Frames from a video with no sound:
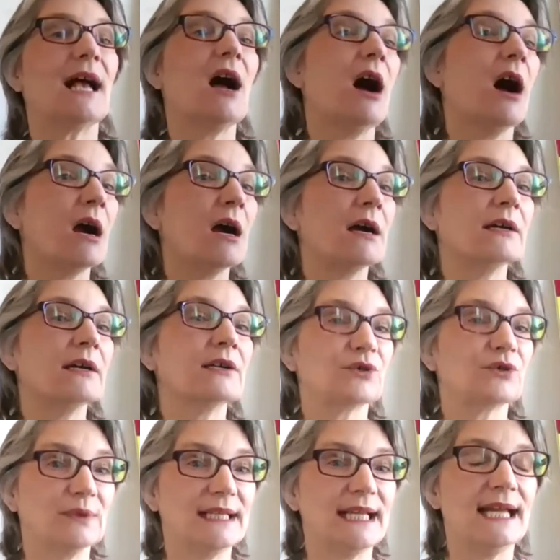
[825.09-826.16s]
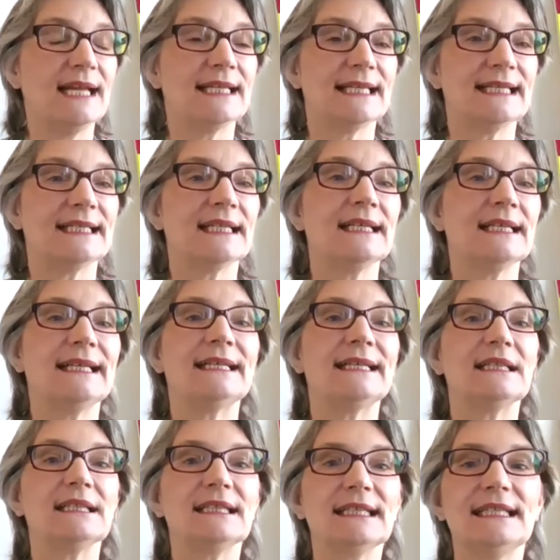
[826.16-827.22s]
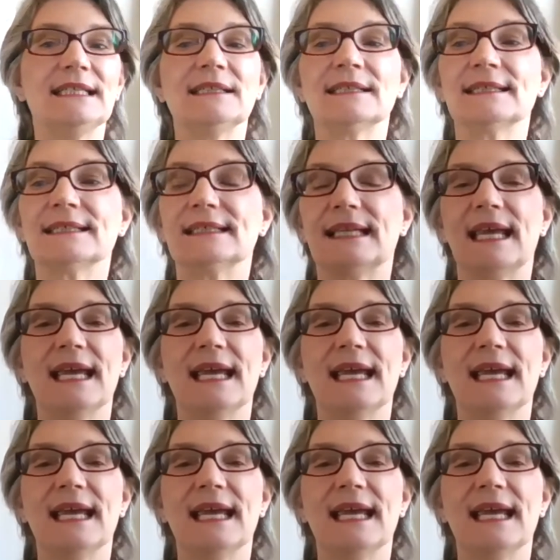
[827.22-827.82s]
are creating at least